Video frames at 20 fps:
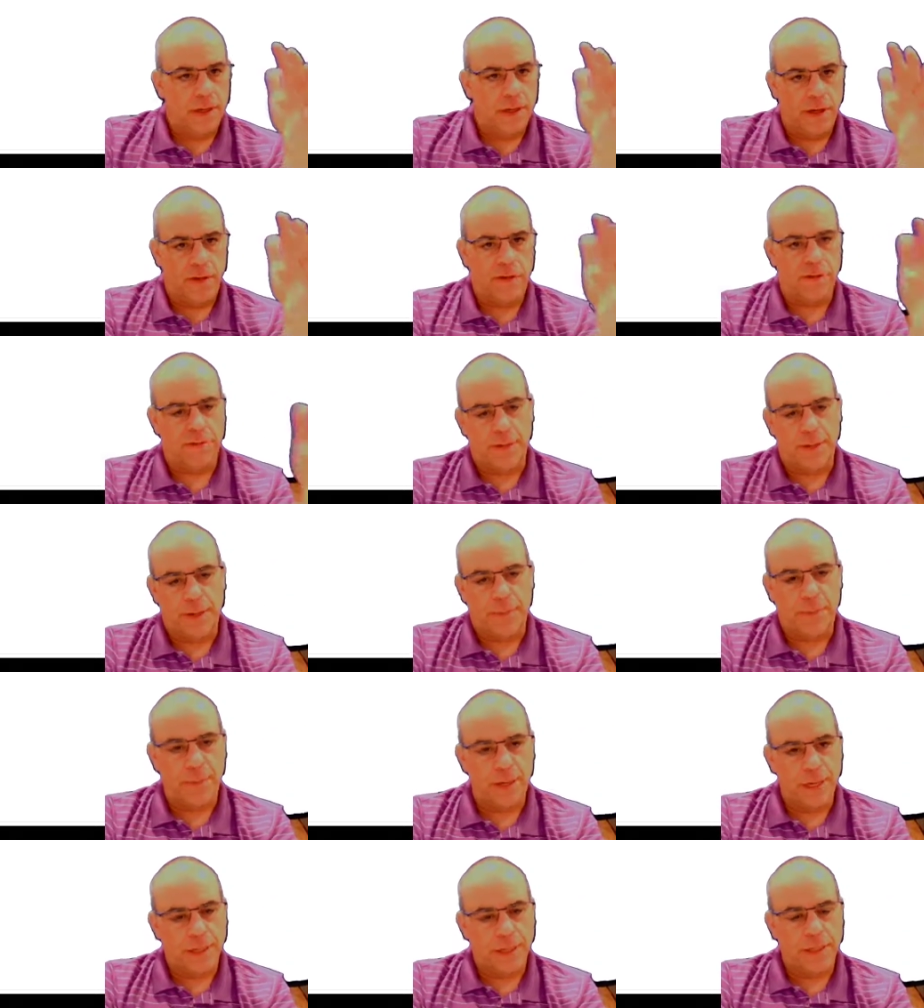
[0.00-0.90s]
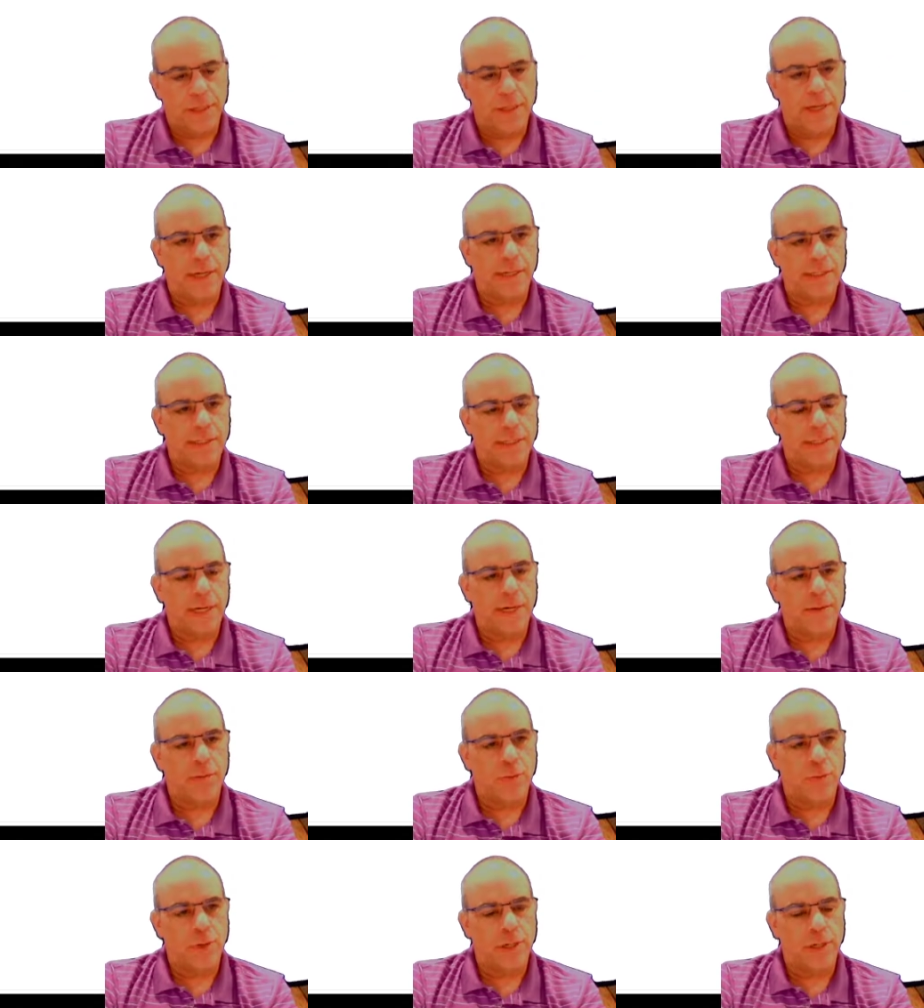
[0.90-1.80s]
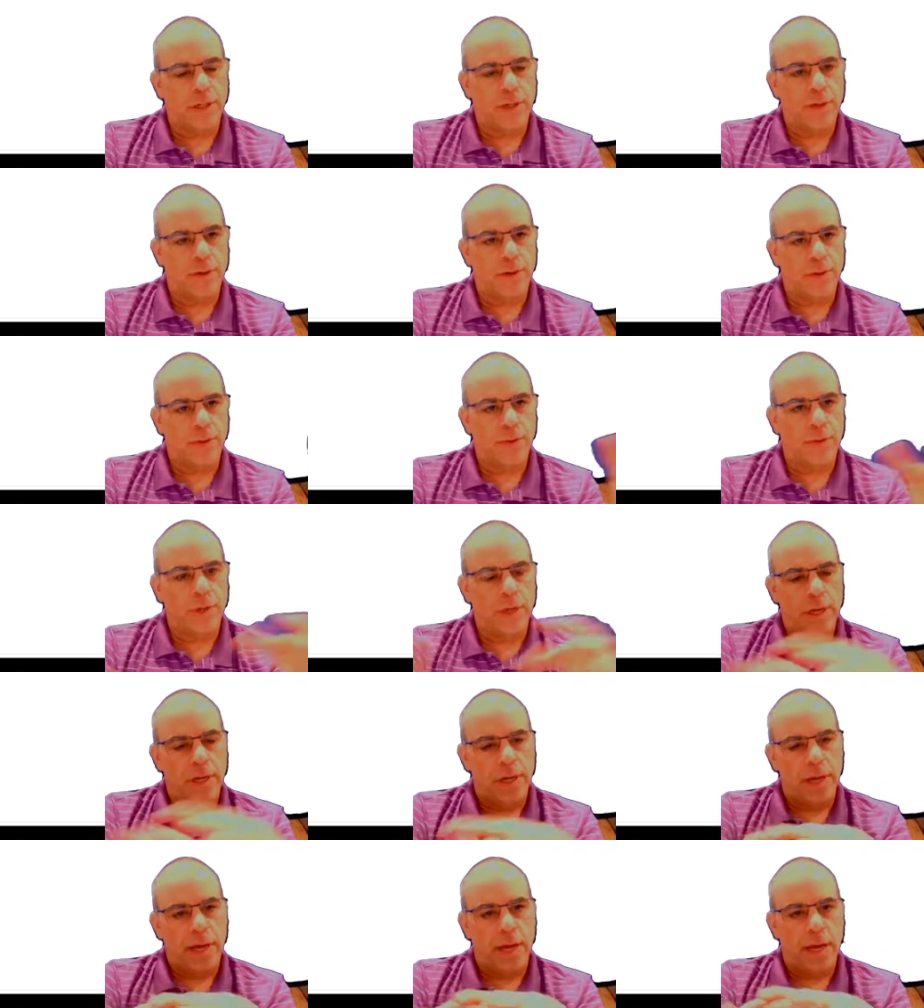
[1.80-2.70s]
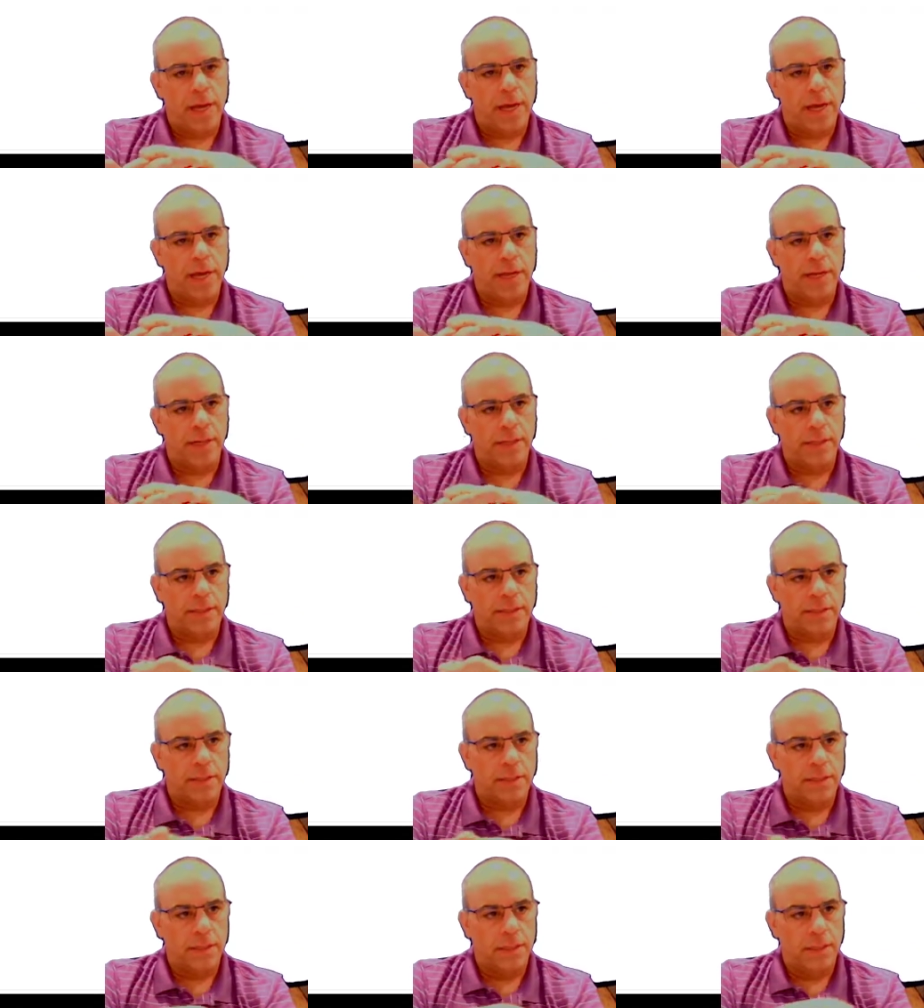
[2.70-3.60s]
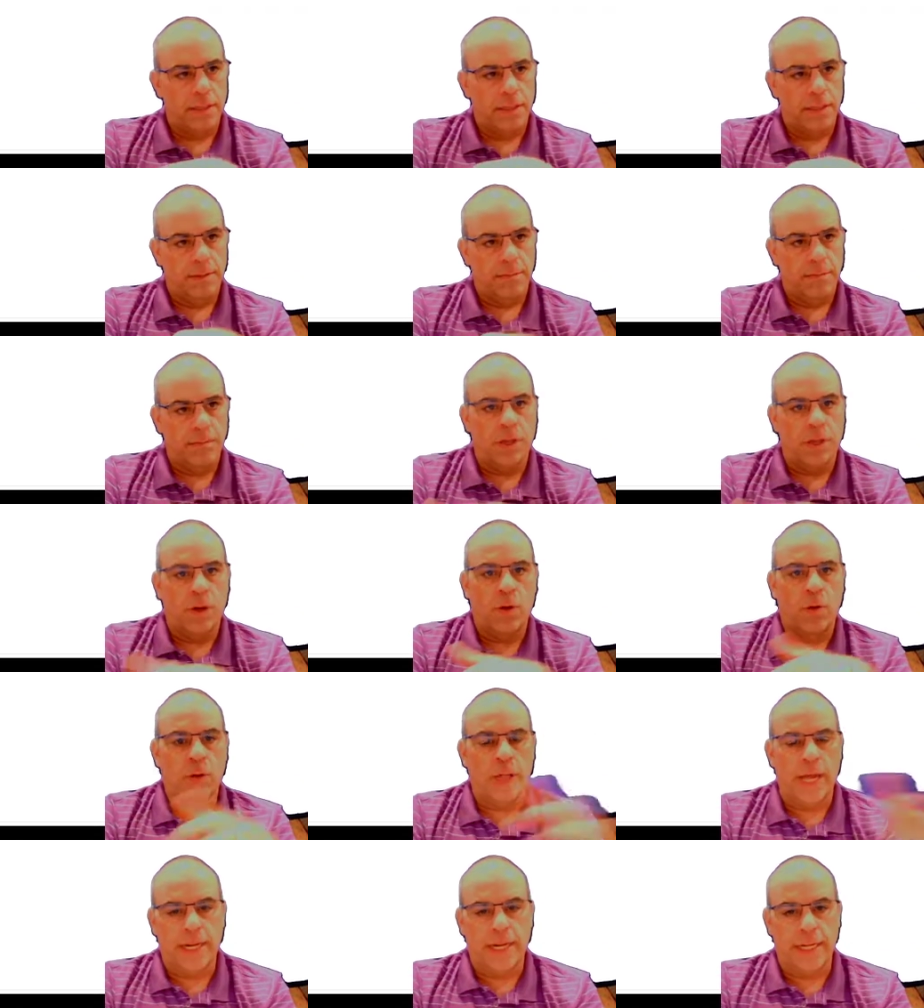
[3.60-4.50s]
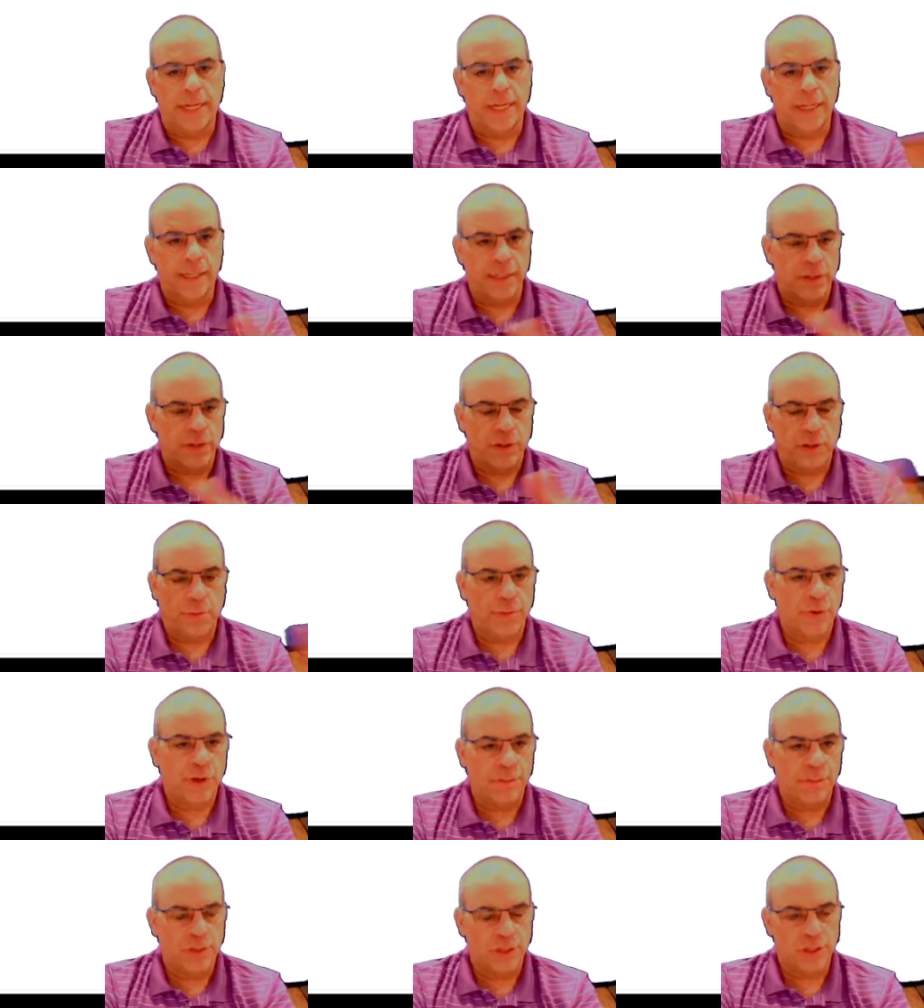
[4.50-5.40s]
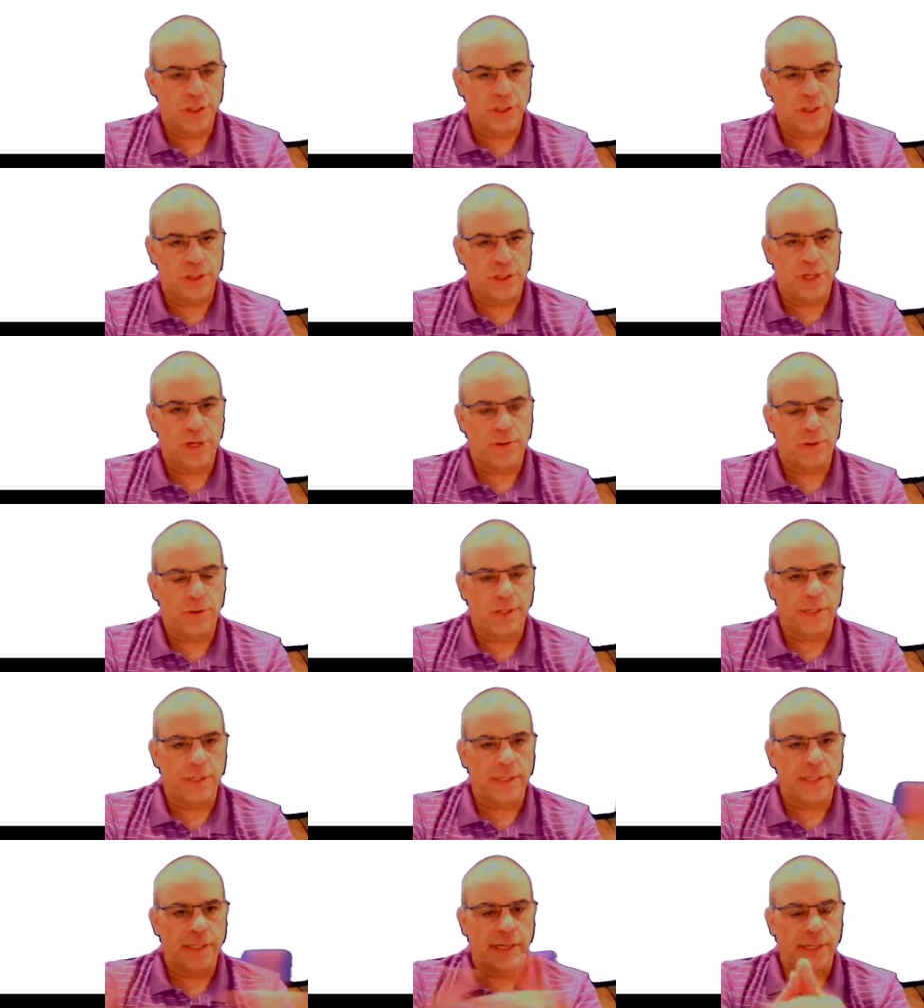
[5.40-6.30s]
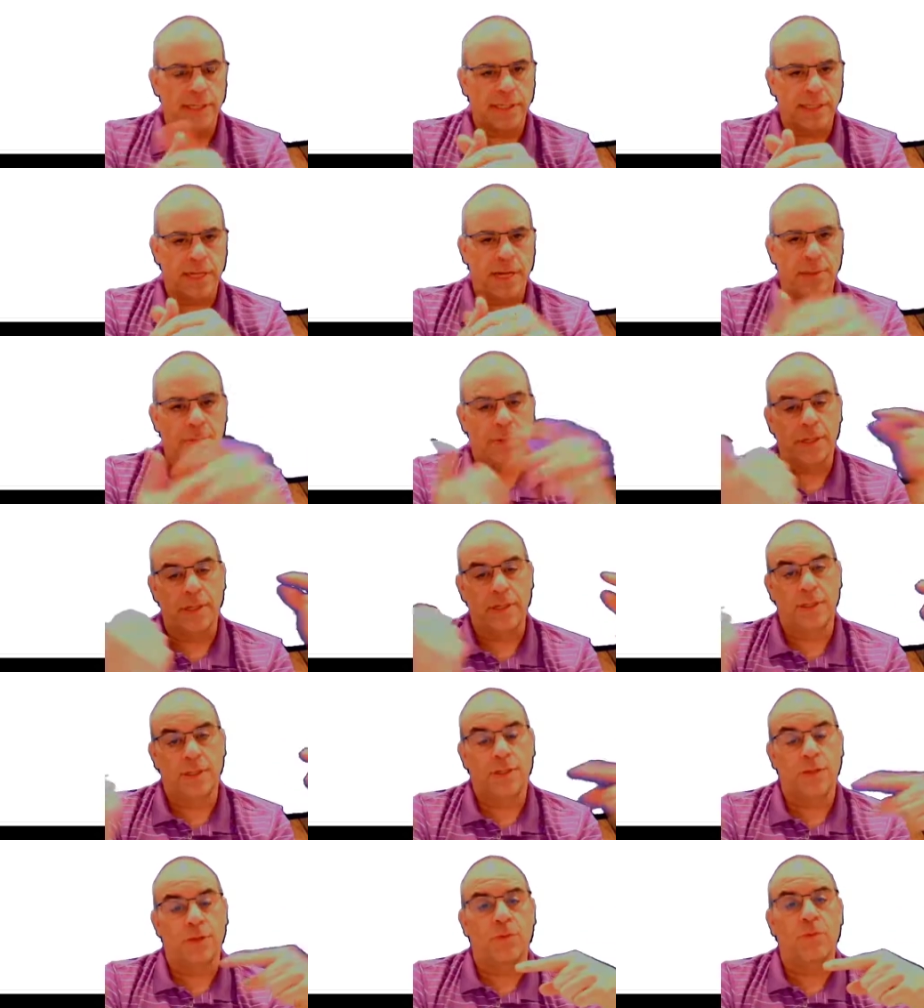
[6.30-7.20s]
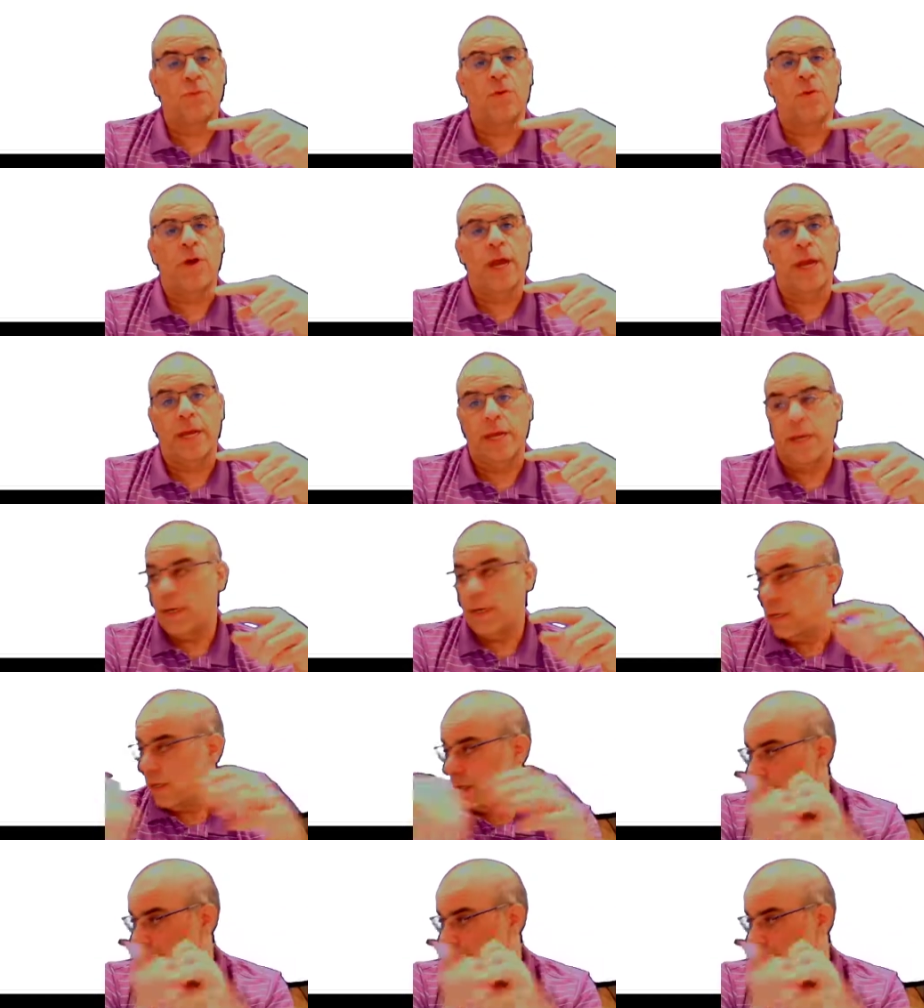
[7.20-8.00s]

I use my main desktop window as the whole IDE, so I pretty much just share this desktop, and then to the right,